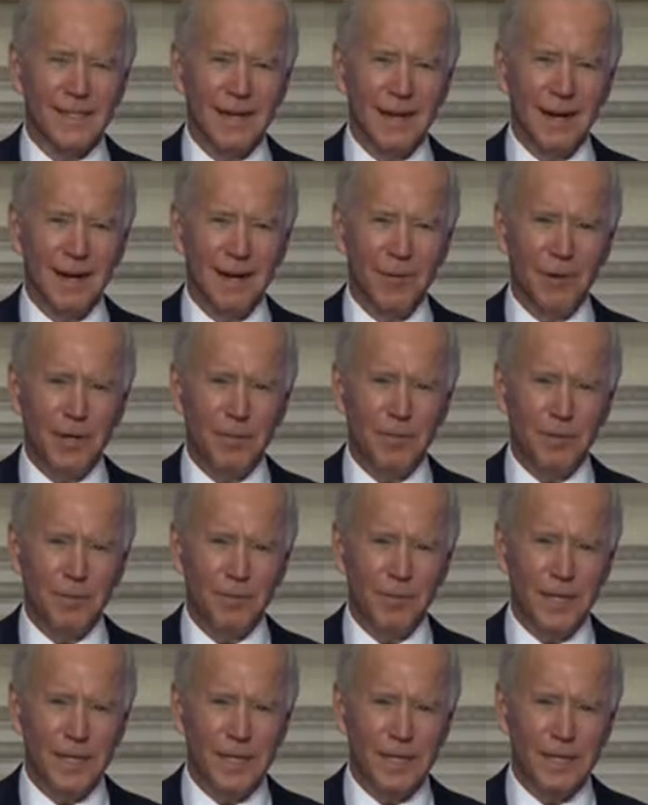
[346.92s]
I want to
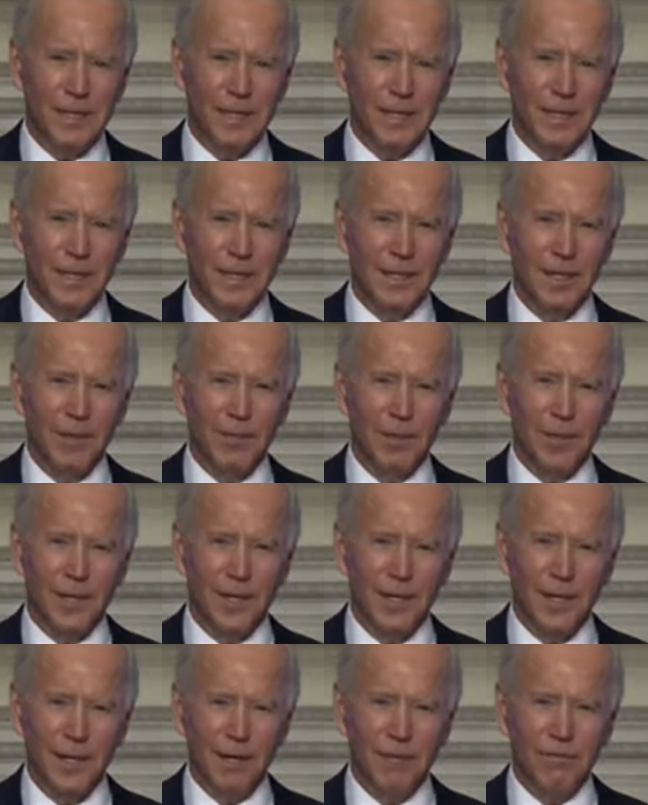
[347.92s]
repeat, it'll be
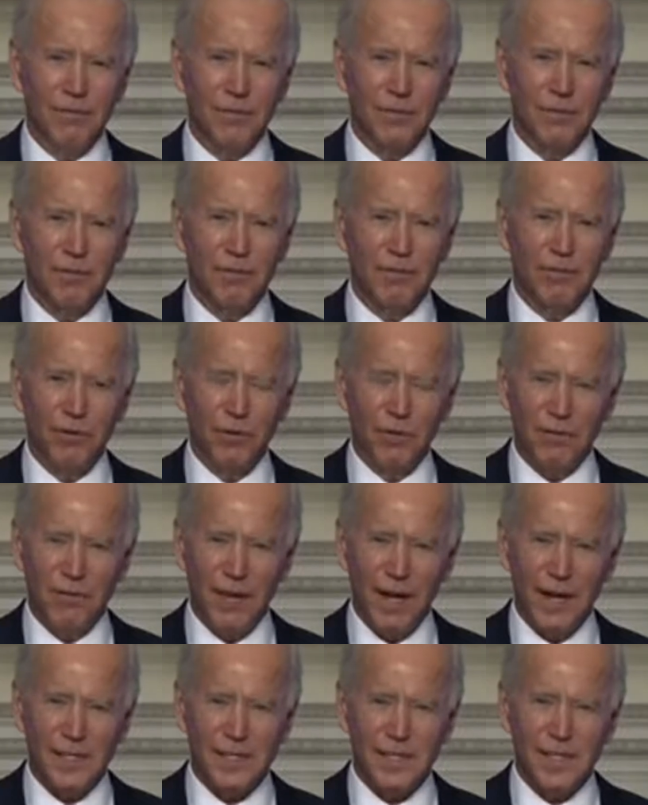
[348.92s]
enough to fully
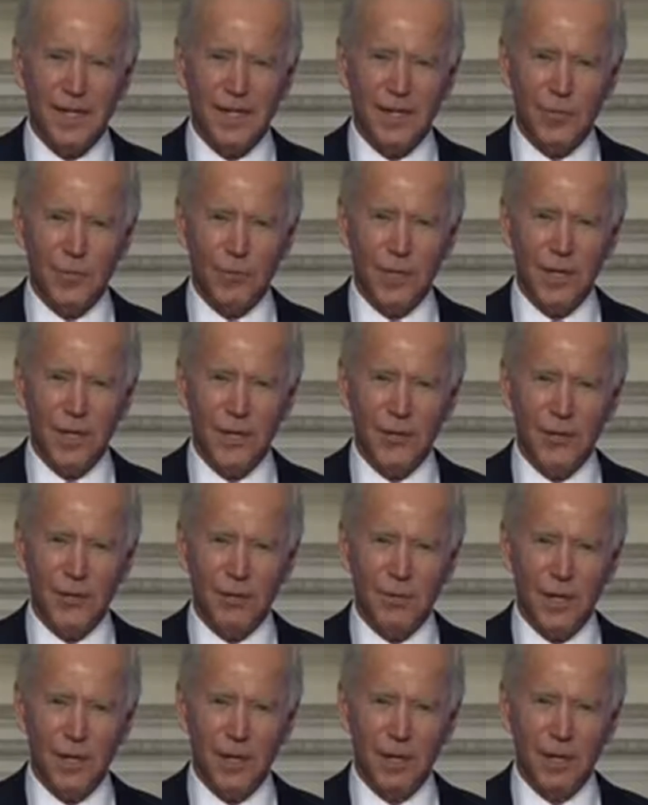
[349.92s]
vaccinate 300
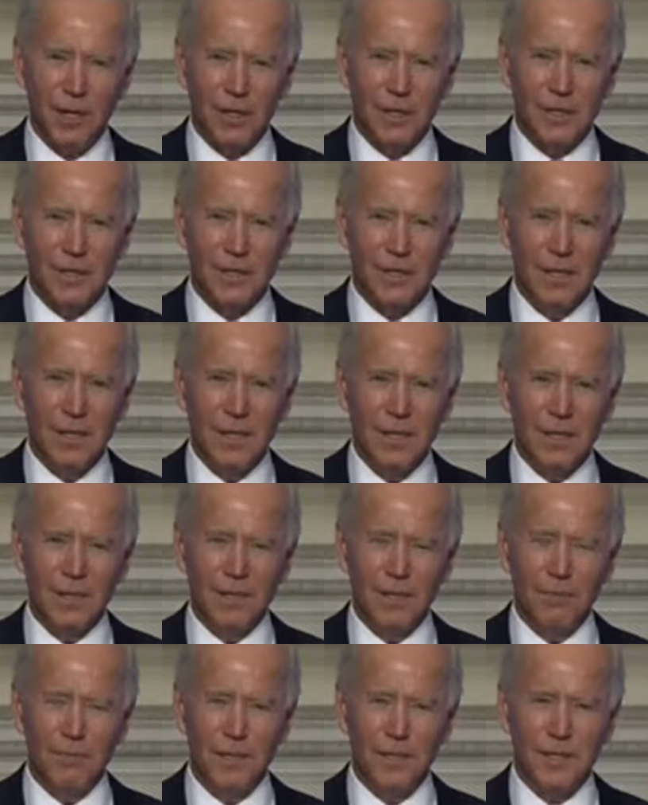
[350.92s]
Americans
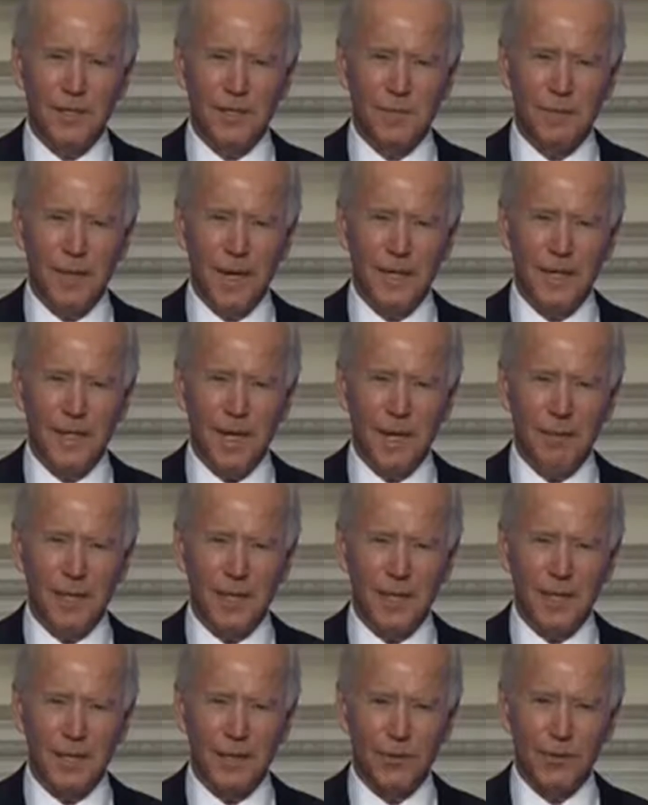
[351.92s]
to beat this
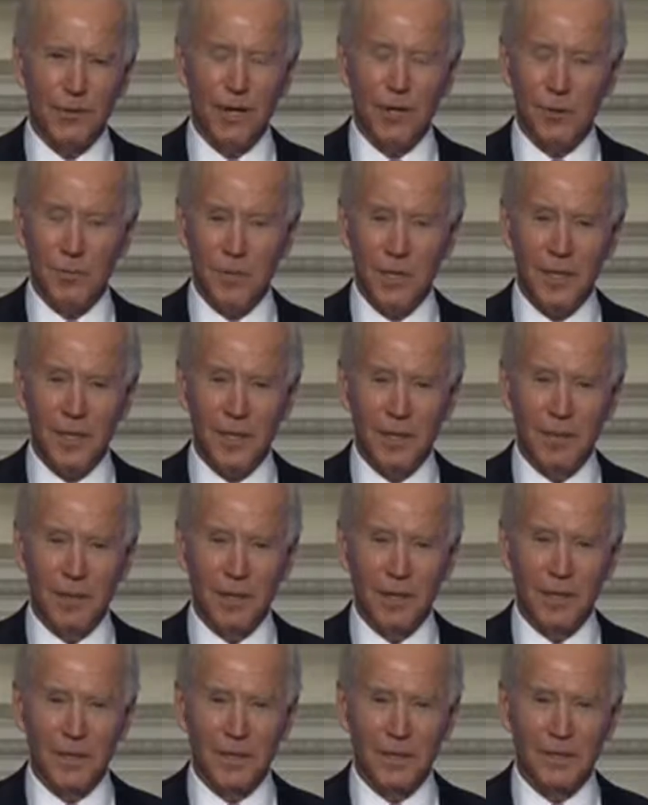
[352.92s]
pandemic, 300 million
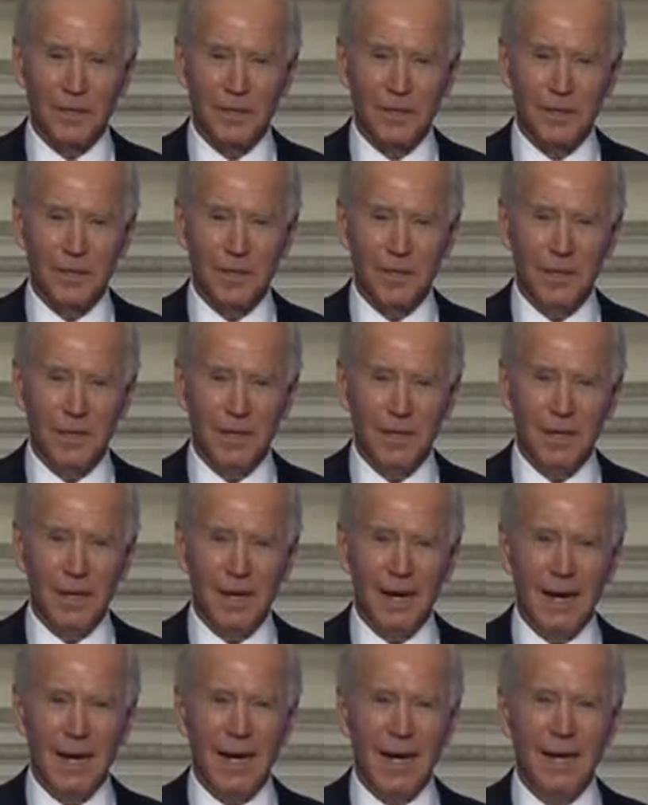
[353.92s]
Americans.
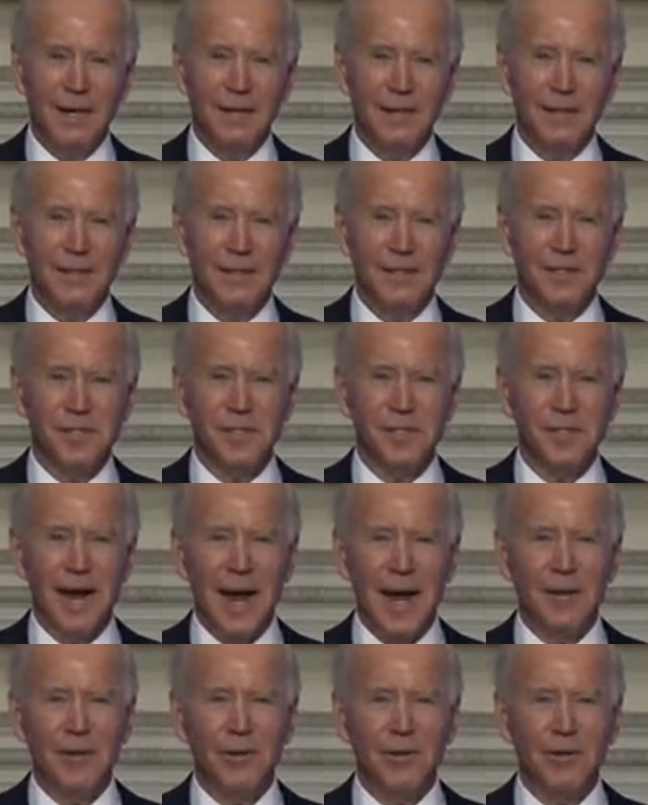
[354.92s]
And this is an
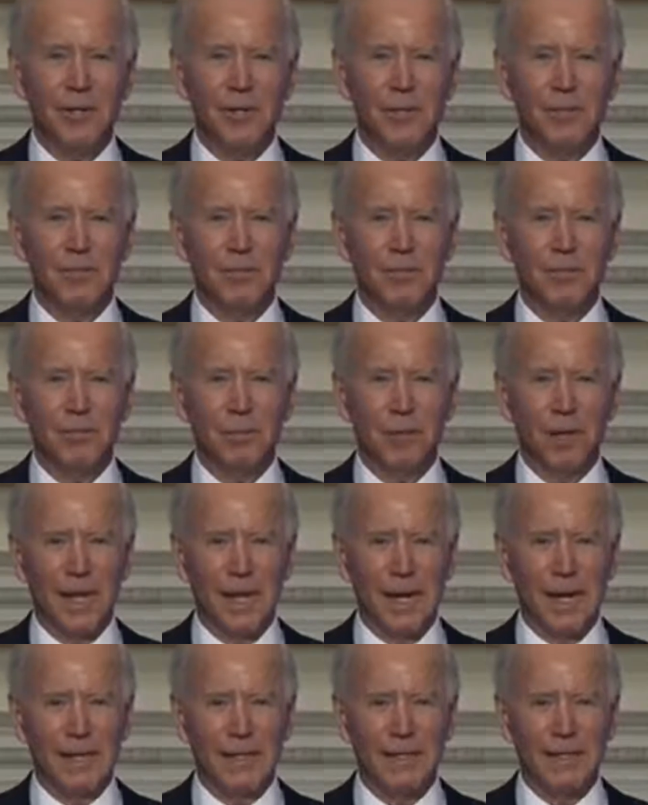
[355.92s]
aggregate
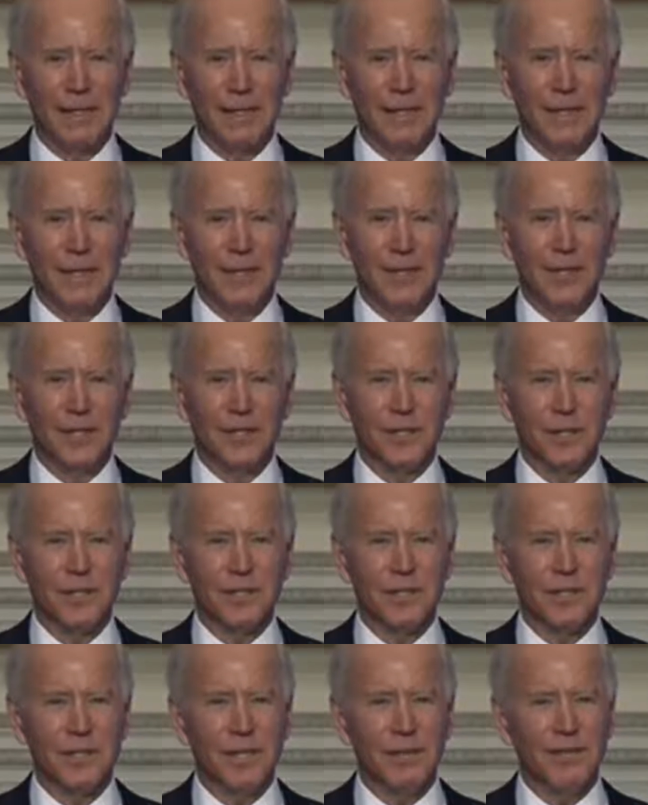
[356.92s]
plan that
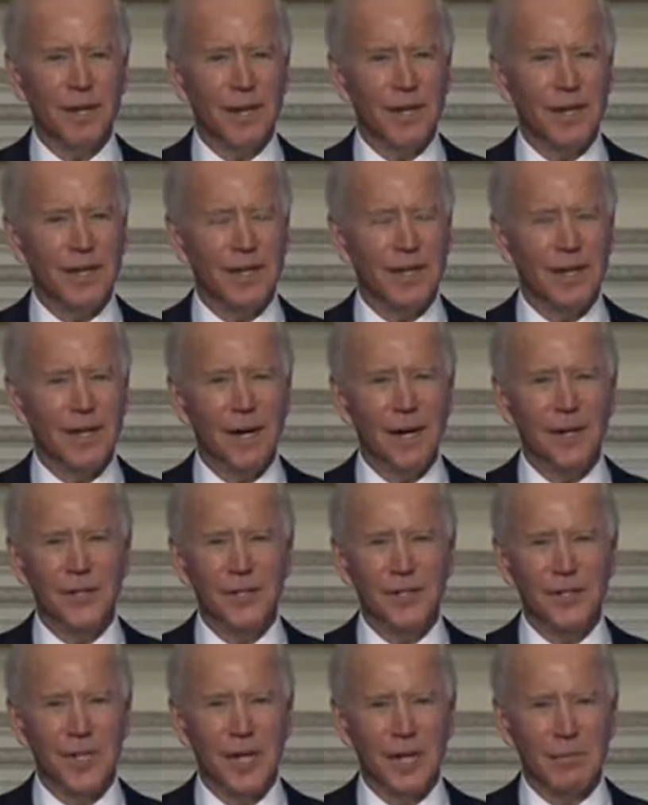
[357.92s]
doesn't leave anything on
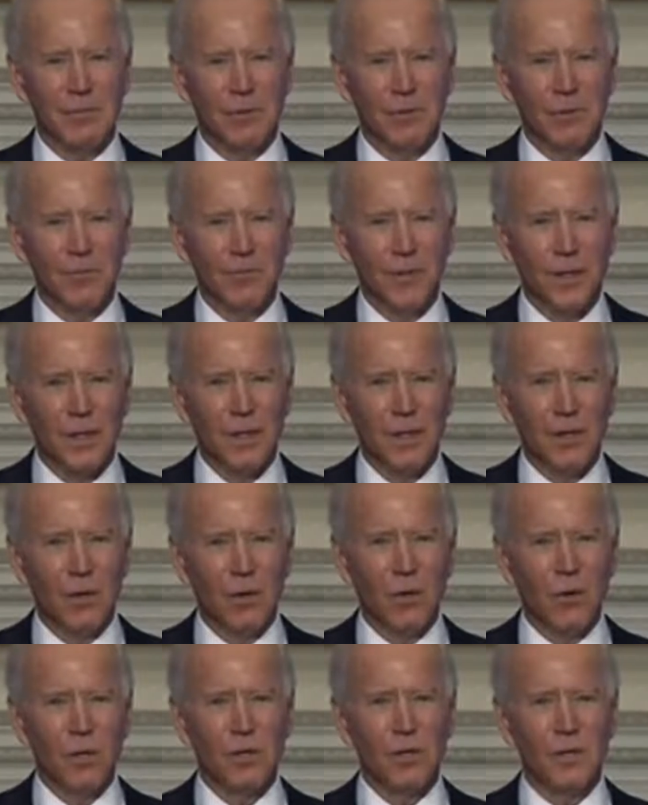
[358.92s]
the table
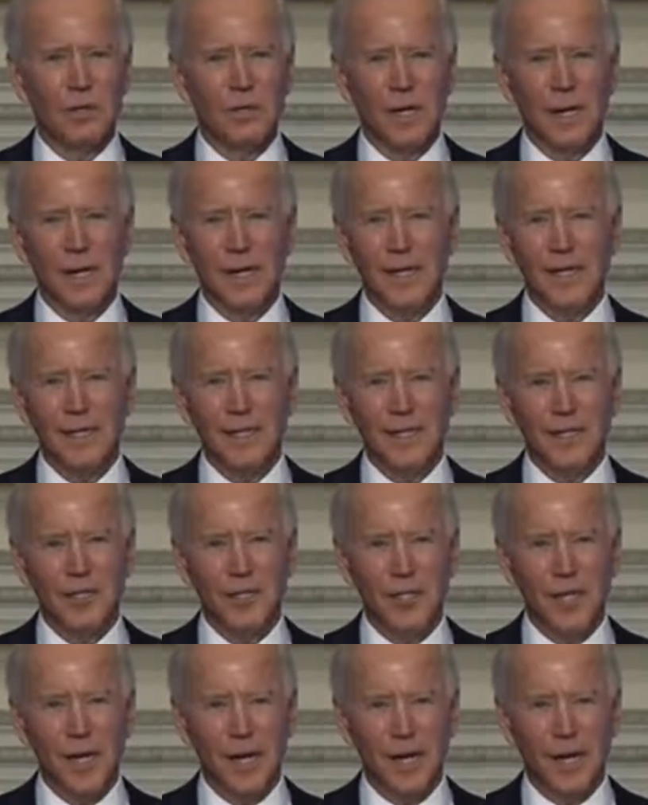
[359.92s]
or anything to
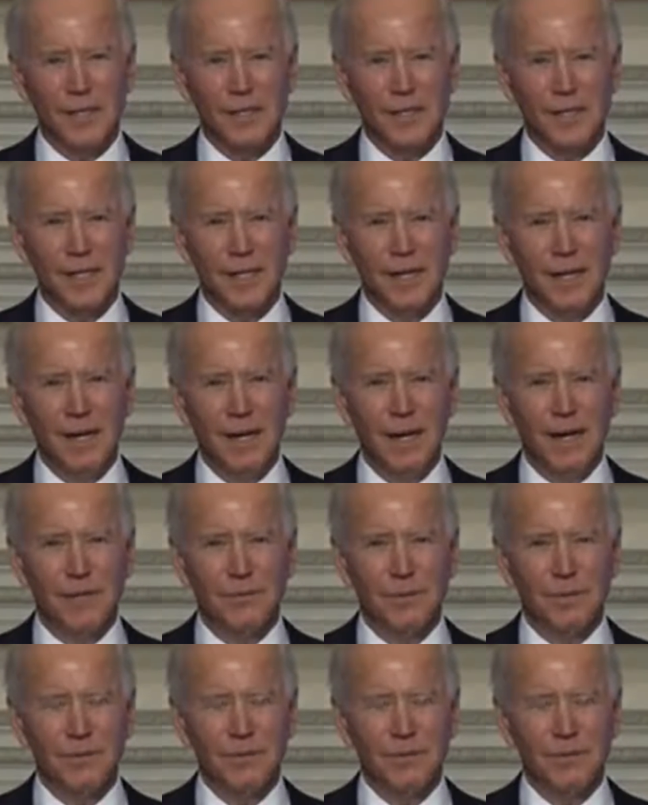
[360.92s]
chance, as we've